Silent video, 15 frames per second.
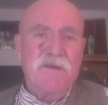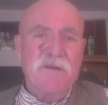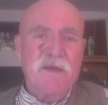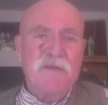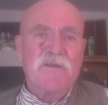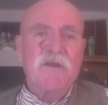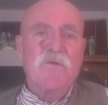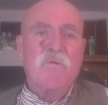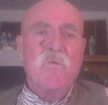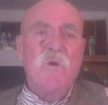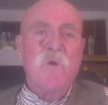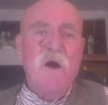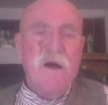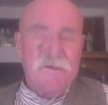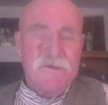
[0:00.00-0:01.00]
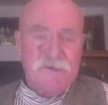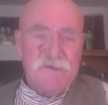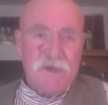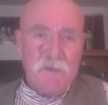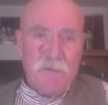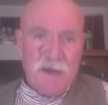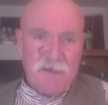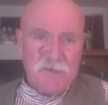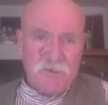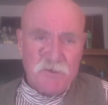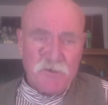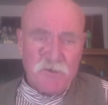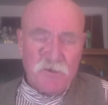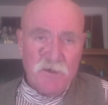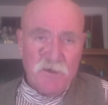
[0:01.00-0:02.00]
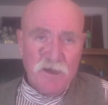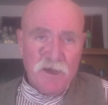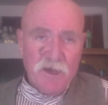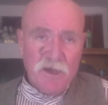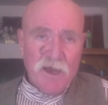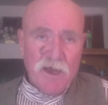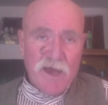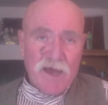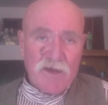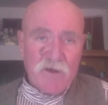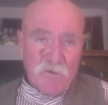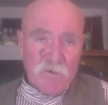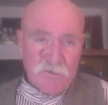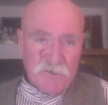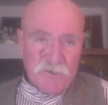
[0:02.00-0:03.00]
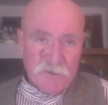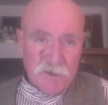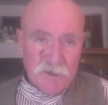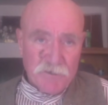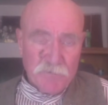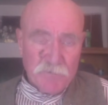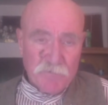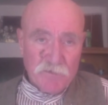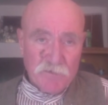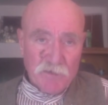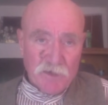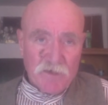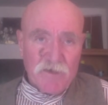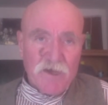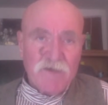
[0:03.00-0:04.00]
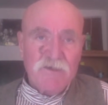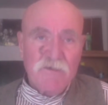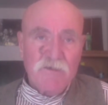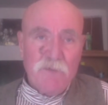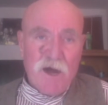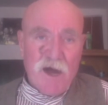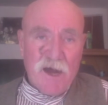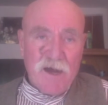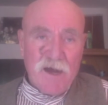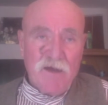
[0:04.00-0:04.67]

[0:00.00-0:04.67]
there was a massacre at Khojaly, conducted by